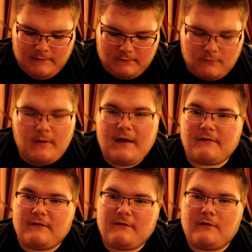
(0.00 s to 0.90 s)
Still has
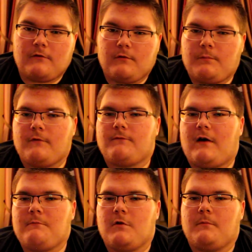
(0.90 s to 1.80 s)
a standard
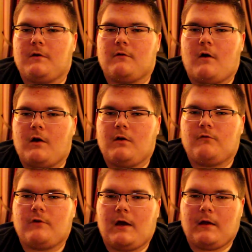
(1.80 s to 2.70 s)
3.5mm audio
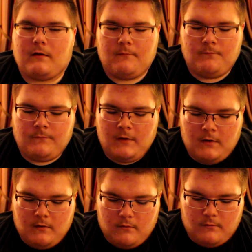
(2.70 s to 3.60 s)
jack
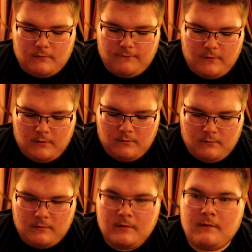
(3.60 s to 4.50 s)
on the phone.